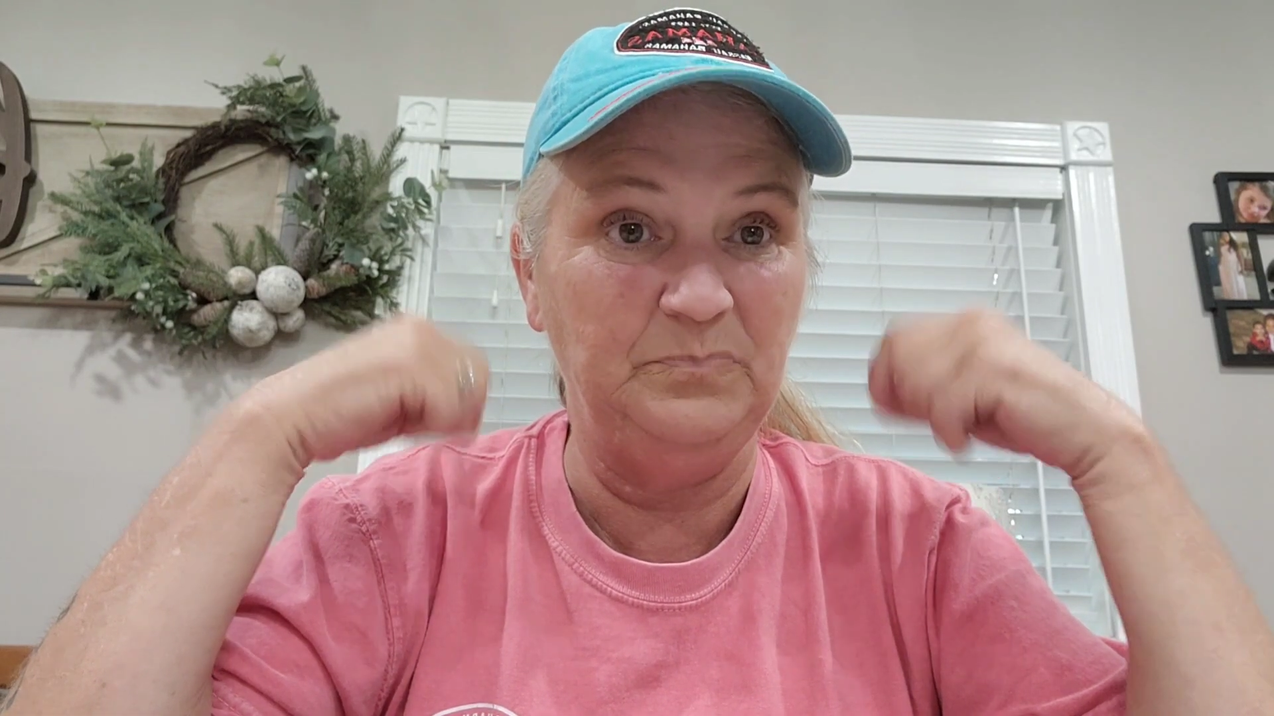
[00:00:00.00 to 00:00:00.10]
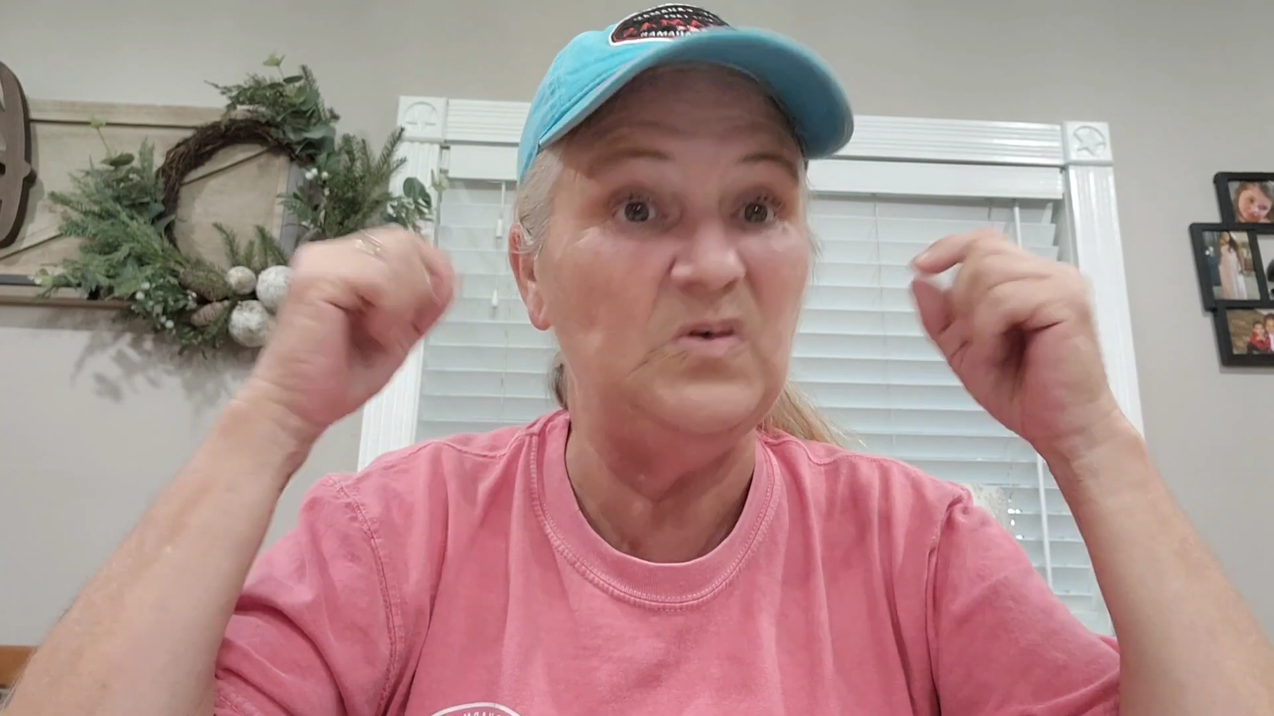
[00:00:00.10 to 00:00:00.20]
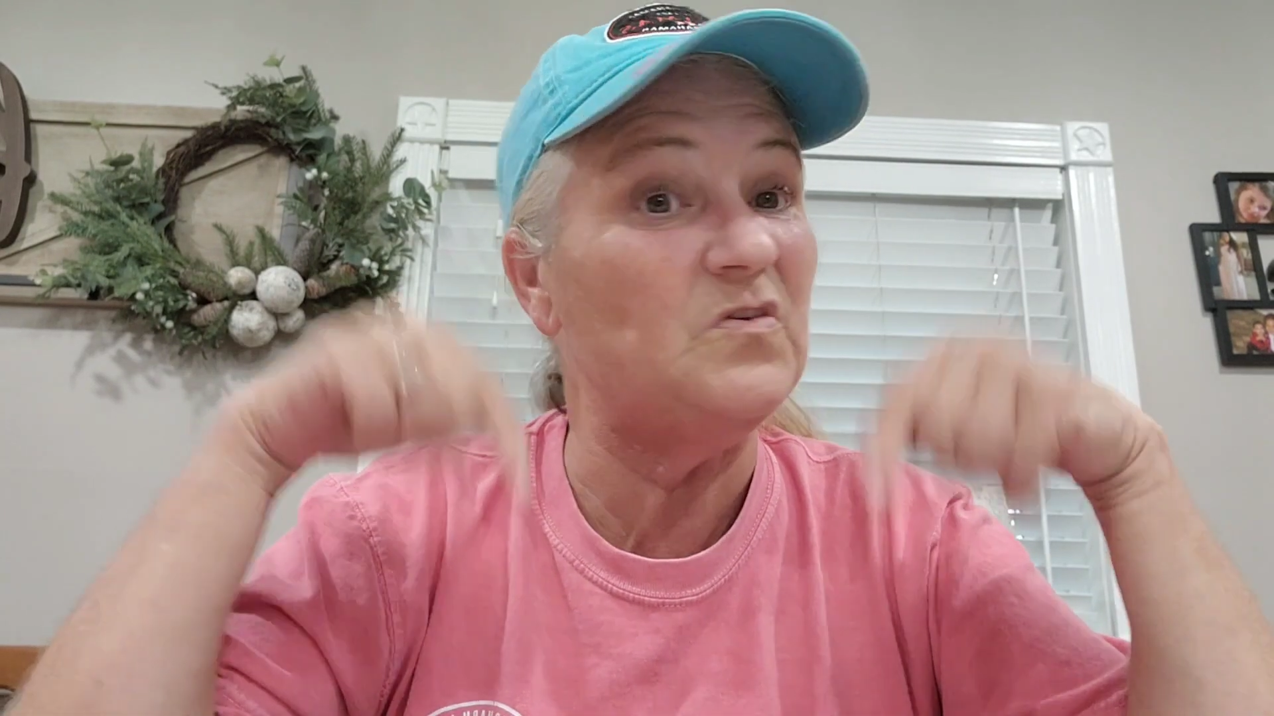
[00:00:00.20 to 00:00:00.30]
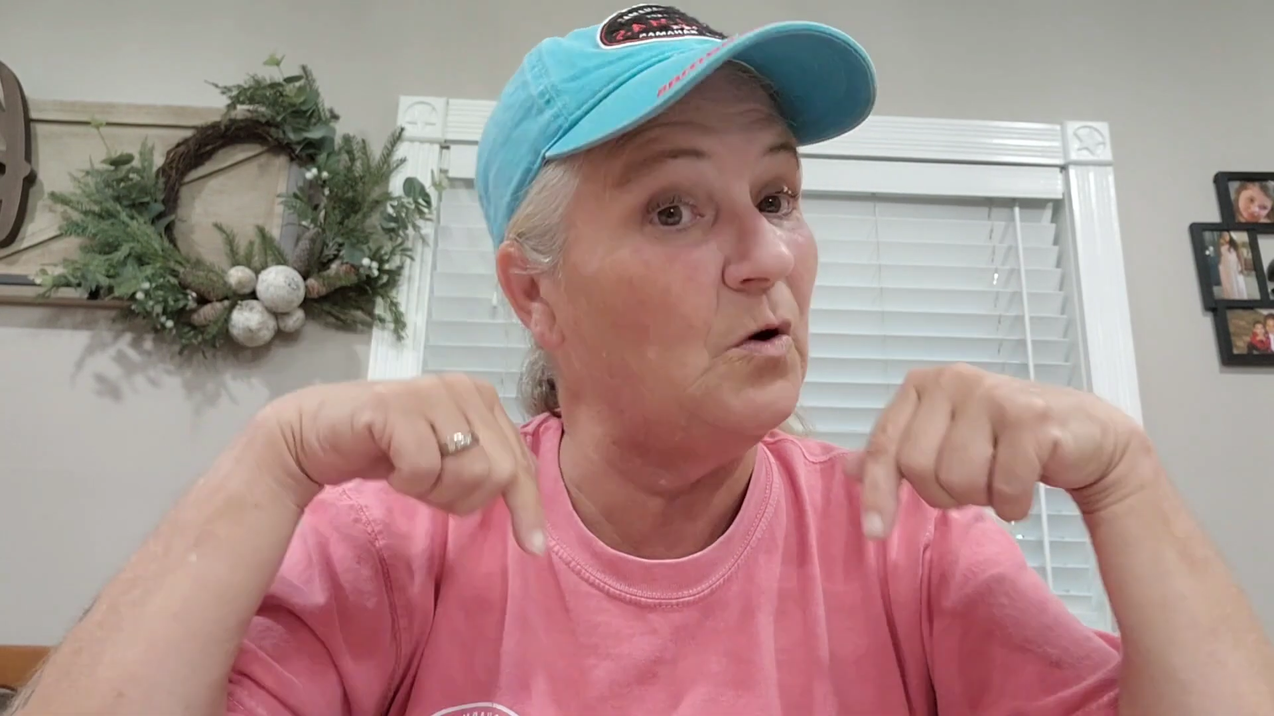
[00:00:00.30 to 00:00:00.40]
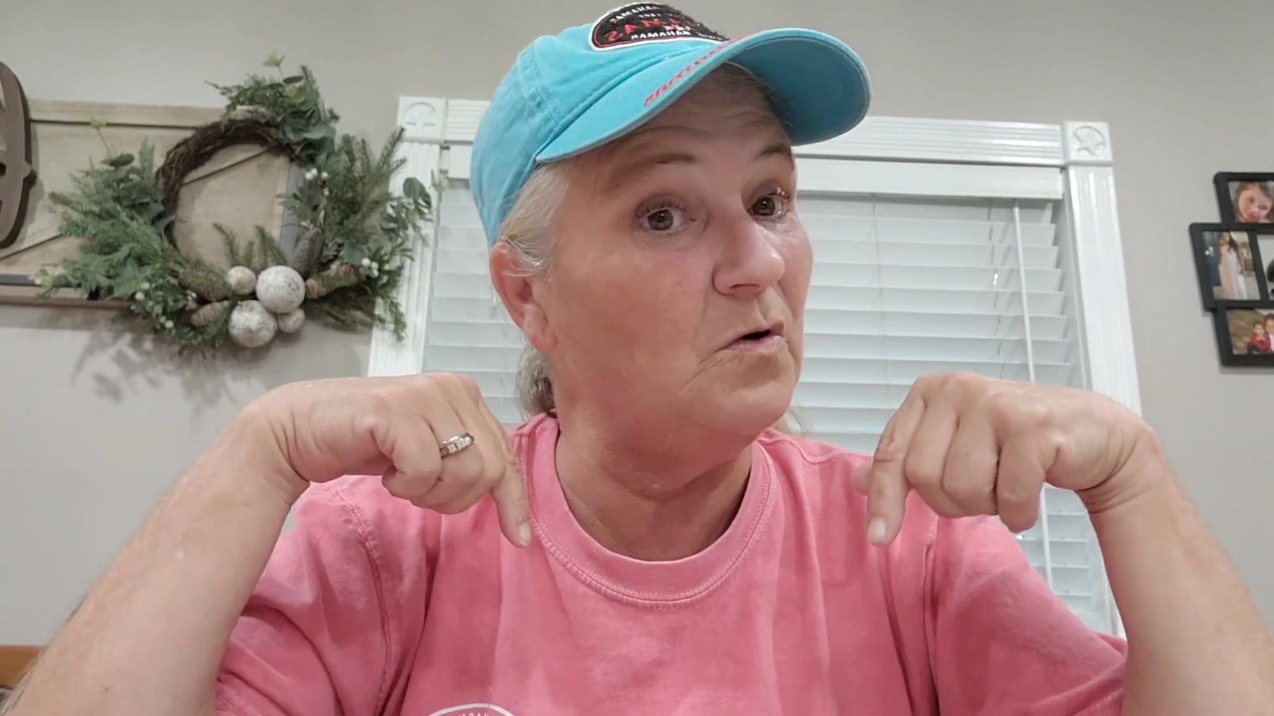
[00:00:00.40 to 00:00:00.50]

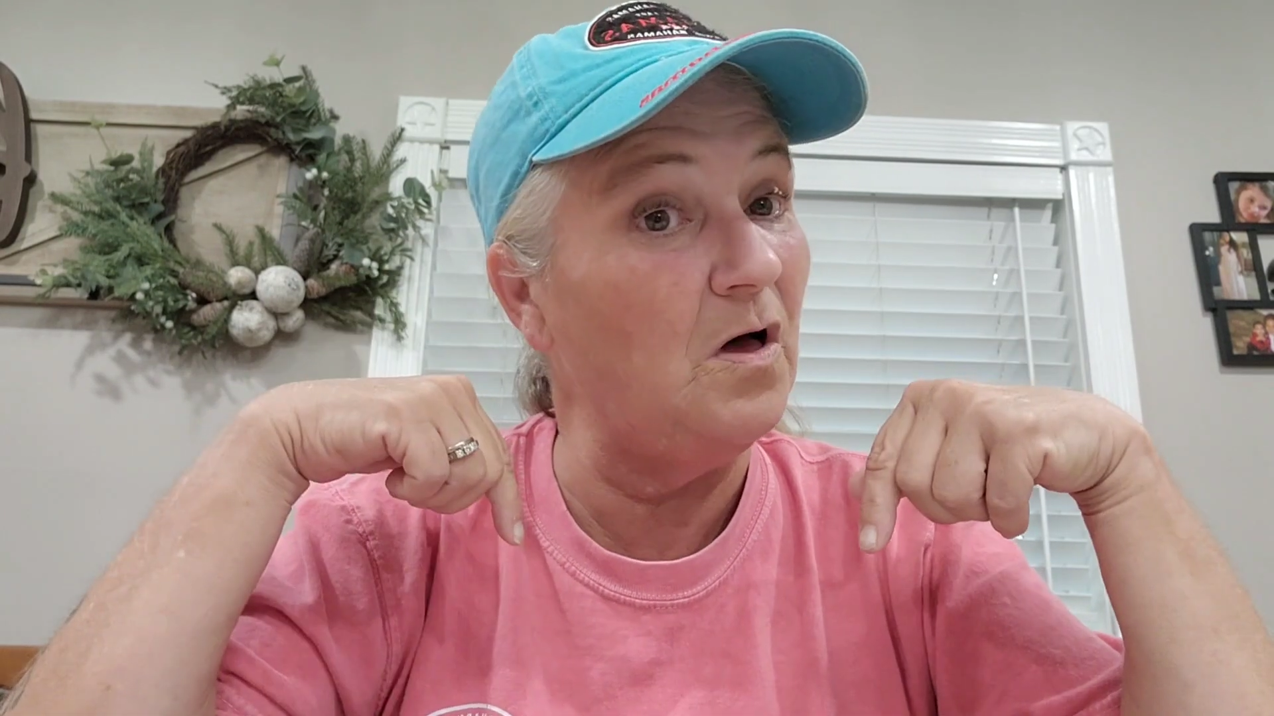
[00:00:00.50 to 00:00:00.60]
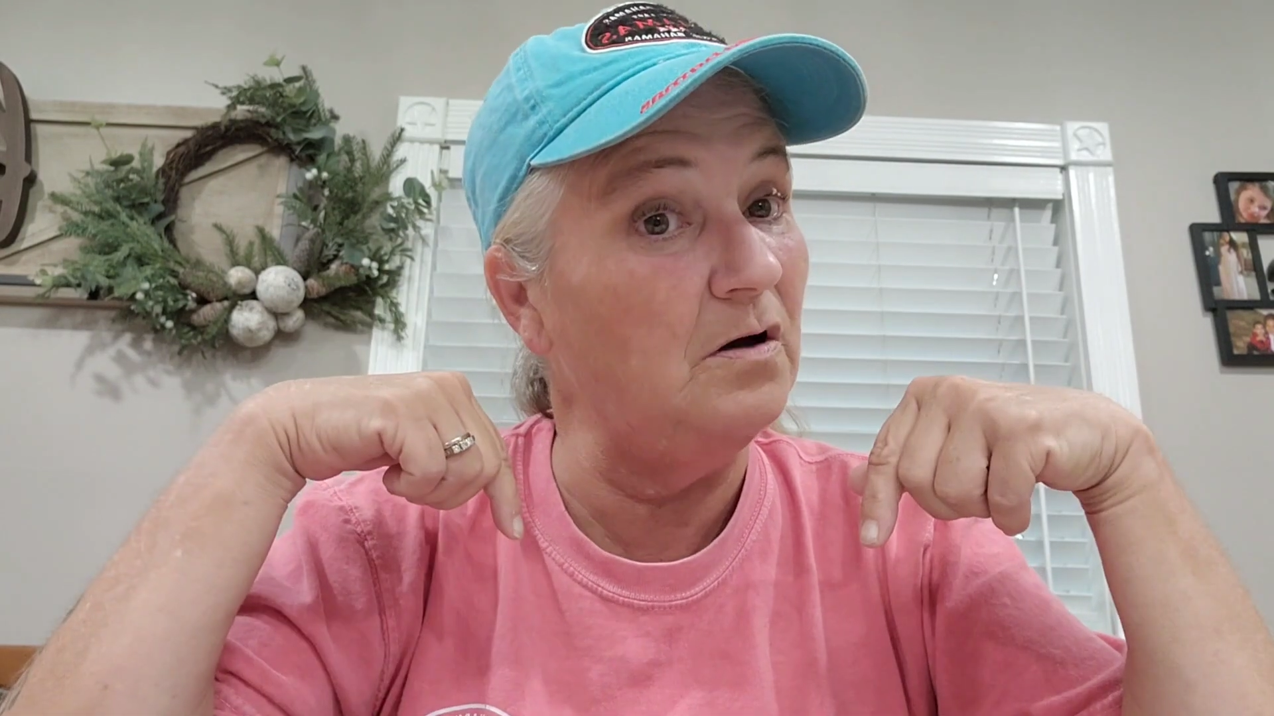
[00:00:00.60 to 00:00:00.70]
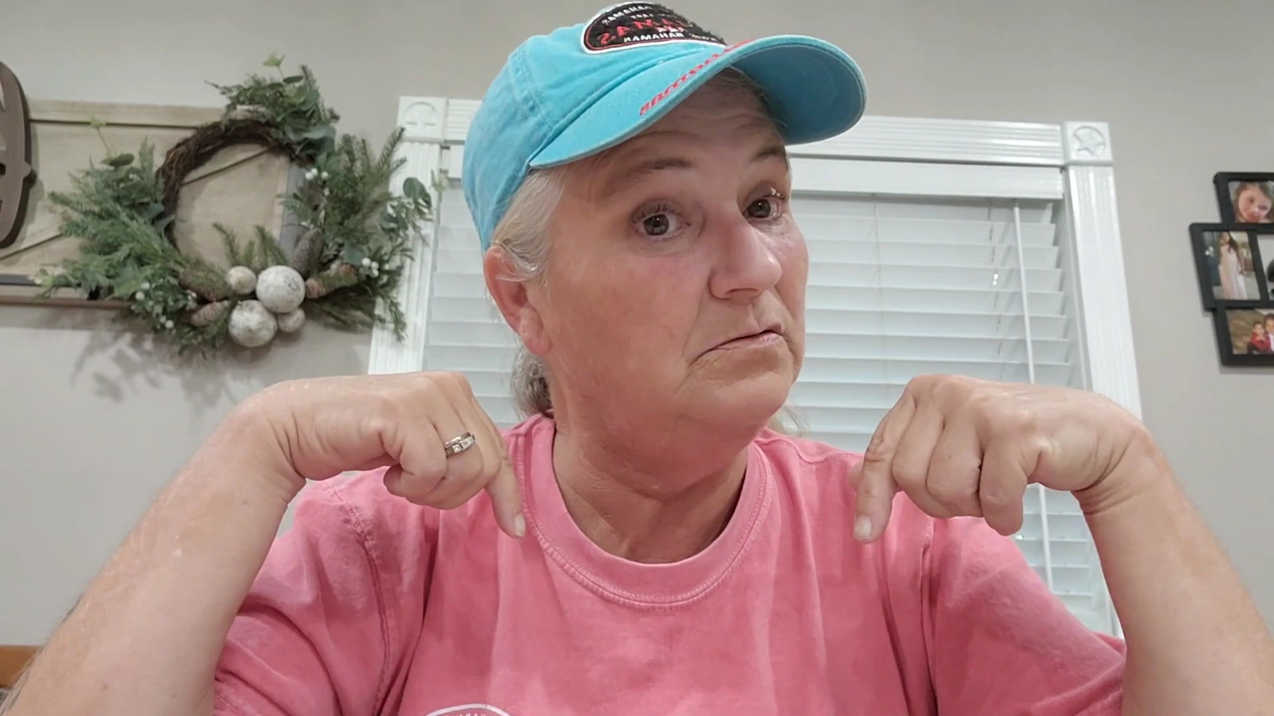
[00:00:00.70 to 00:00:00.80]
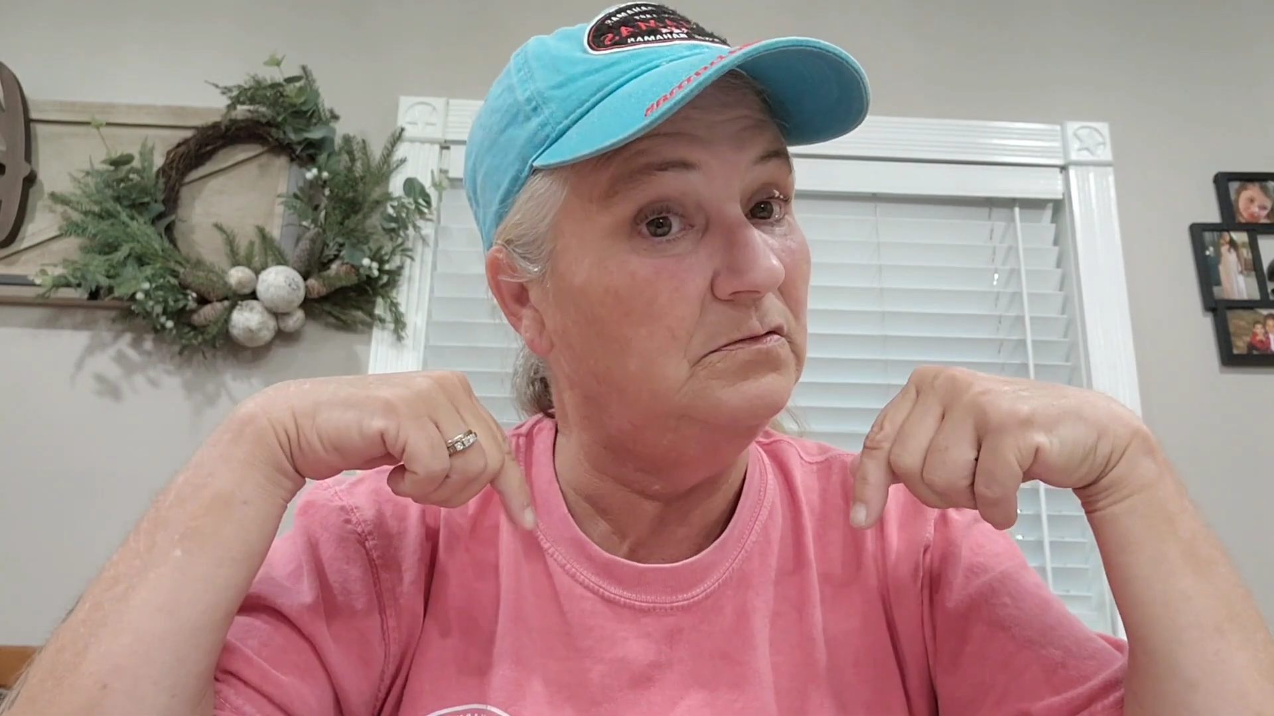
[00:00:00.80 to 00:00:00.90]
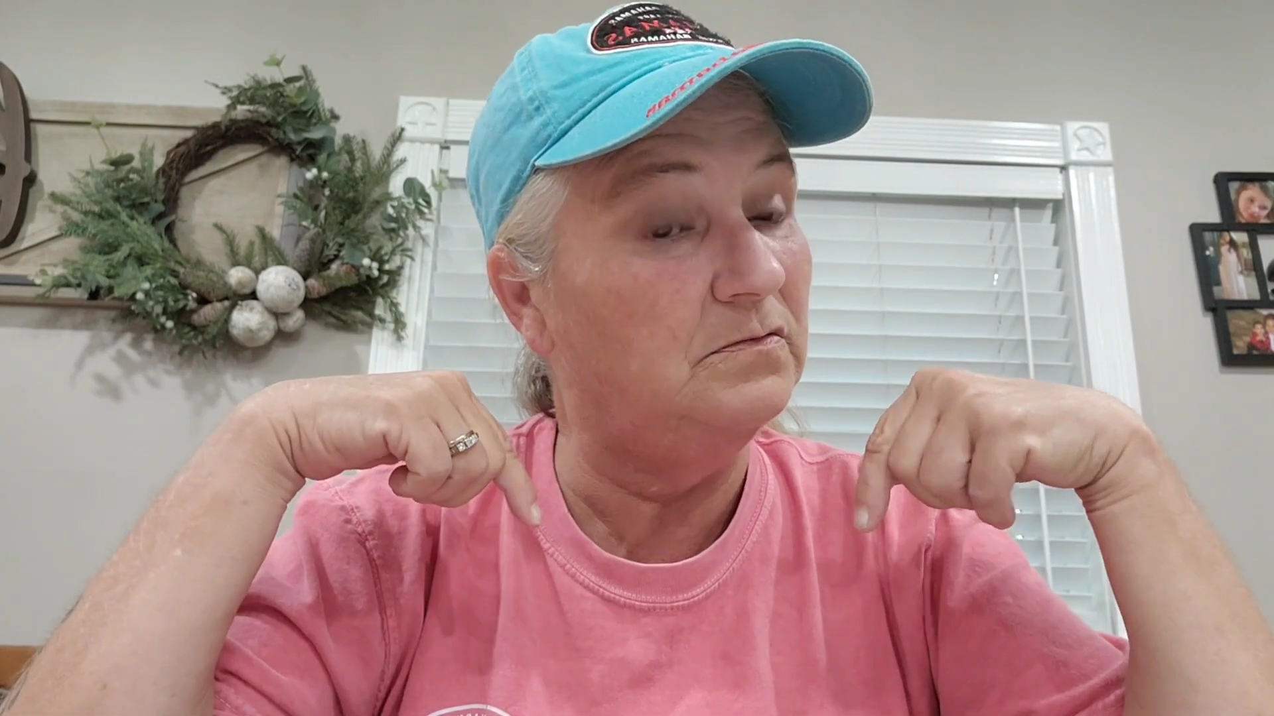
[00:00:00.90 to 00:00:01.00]
the sew along